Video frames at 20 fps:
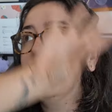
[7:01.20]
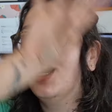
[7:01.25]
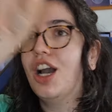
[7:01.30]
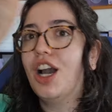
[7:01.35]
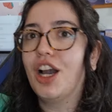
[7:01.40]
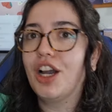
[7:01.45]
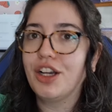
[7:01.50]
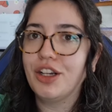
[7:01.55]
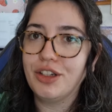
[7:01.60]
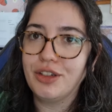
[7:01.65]

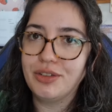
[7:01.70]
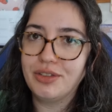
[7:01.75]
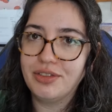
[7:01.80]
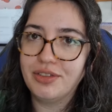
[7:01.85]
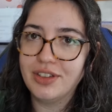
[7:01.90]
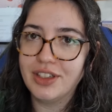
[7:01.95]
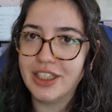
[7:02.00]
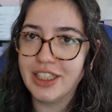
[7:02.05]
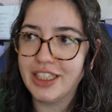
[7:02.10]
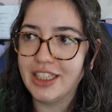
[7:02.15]

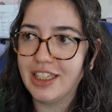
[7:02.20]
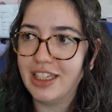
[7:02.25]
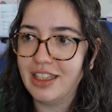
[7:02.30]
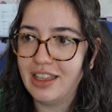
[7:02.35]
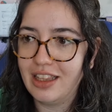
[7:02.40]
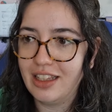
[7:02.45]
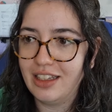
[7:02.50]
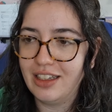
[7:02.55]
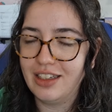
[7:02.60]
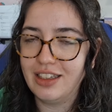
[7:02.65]
over
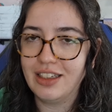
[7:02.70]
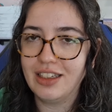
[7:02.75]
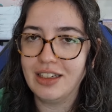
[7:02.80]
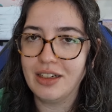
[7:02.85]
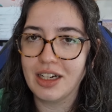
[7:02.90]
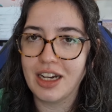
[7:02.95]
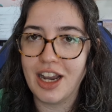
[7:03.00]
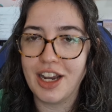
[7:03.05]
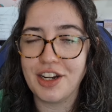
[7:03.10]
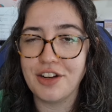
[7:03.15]
the
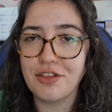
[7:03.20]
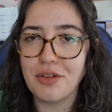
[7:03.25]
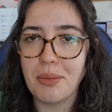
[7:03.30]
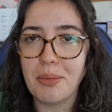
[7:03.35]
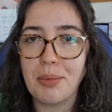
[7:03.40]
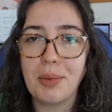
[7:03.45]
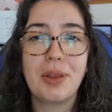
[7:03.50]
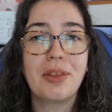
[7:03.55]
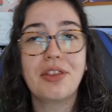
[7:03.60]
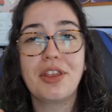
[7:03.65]
kind of
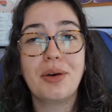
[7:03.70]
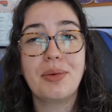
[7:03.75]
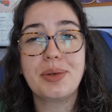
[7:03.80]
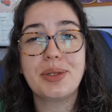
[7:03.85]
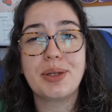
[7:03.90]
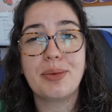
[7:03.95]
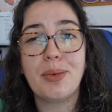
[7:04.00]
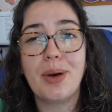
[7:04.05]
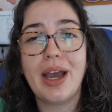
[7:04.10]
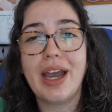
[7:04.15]
month I was
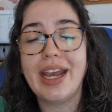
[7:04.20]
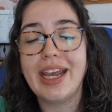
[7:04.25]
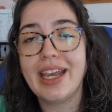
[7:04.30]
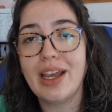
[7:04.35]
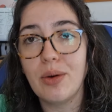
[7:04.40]
away